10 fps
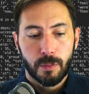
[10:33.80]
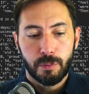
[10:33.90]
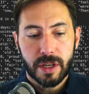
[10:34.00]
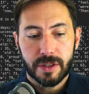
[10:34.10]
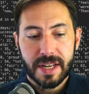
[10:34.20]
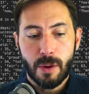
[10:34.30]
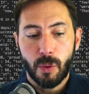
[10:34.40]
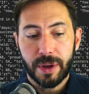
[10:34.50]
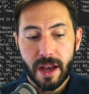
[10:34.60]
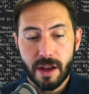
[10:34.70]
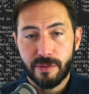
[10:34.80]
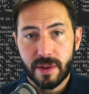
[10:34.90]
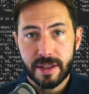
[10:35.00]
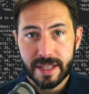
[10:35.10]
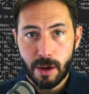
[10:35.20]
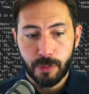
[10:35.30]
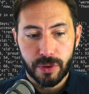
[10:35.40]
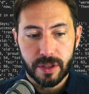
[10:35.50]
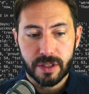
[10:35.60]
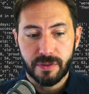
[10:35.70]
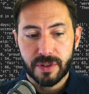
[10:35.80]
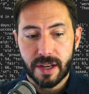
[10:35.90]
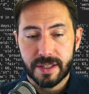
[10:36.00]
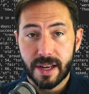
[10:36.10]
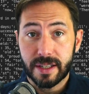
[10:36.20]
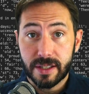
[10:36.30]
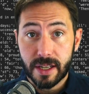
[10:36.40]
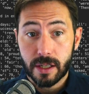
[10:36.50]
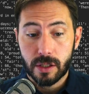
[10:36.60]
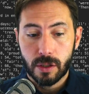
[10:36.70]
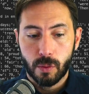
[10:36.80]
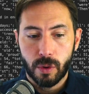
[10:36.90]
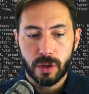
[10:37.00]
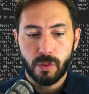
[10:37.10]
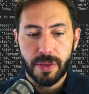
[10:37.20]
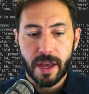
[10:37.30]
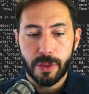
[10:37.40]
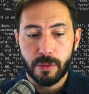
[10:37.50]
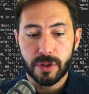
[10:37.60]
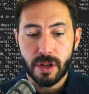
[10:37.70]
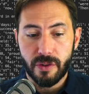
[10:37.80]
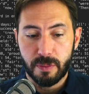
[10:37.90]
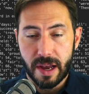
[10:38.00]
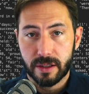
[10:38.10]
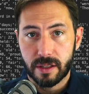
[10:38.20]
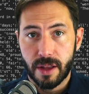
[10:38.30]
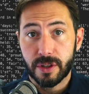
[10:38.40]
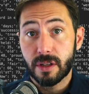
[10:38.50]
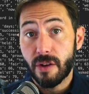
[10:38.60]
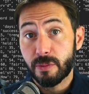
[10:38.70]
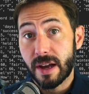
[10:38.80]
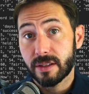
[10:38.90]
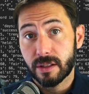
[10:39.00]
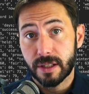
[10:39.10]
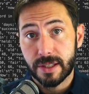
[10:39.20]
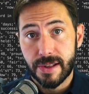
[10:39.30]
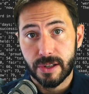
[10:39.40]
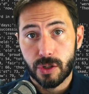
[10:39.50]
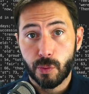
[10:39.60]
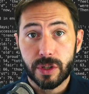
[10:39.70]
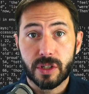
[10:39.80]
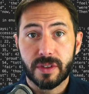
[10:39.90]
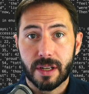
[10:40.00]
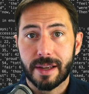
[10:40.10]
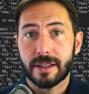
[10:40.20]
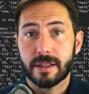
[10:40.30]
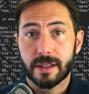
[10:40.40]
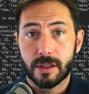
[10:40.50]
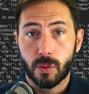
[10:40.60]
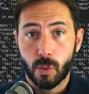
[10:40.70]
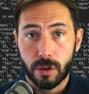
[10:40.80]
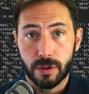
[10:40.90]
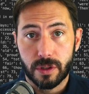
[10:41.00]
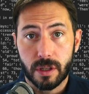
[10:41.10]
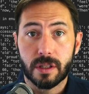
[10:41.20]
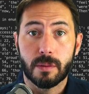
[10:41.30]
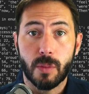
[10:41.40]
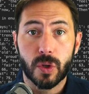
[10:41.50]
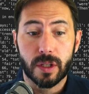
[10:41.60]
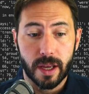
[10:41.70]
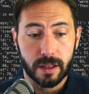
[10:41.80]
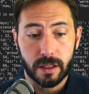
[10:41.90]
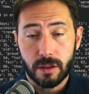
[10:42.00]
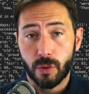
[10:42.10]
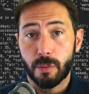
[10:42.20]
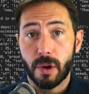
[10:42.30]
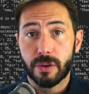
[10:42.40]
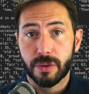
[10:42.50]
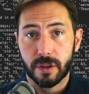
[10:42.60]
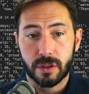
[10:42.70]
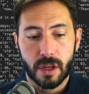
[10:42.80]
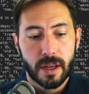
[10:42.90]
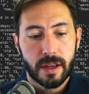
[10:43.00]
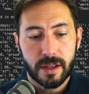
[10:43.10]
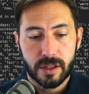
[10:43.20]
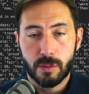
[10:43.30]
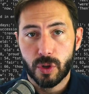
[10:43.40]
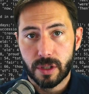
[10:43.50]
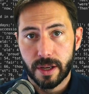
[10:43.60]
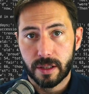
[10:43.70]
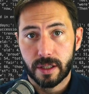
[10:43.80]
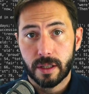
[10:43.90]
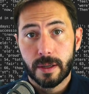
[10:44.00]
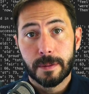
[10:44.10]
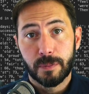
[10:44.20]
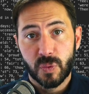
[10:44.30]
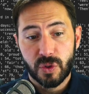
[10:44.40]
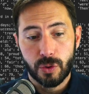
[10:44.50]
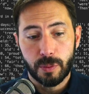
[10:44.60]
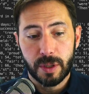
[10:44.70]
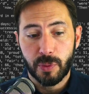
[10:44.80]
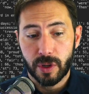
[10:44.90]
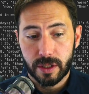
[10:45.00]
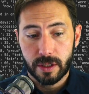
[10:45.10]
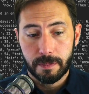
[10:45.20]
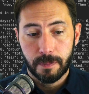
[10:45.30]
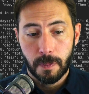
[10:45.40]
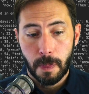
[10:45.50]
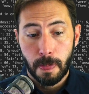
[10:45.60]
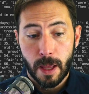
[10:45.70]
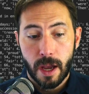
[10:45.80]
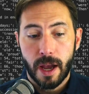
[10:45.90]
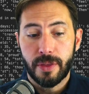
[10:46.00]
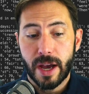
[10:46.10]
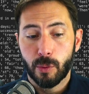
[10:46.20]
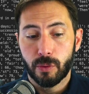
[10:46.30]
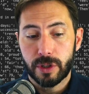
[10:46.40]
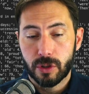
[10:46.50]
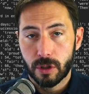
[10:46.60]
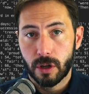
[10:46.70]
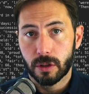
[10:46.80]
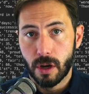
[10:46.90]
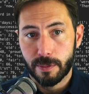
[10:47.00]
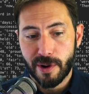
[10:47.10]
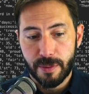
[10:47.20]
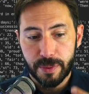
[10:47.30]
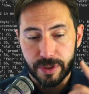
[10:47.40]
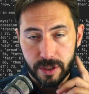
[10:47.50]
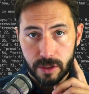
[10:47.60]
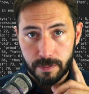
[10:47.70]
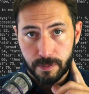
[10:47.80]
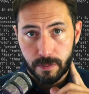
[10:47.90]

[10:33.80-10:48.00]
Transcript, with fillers: because now what we have is an output that's of size 96, we're going to run that through a softmax. And the softmax is going to tell us which of the 96 words is the most likely, or the model thinks is the most likely to be predicted. And that will return our log probabilities.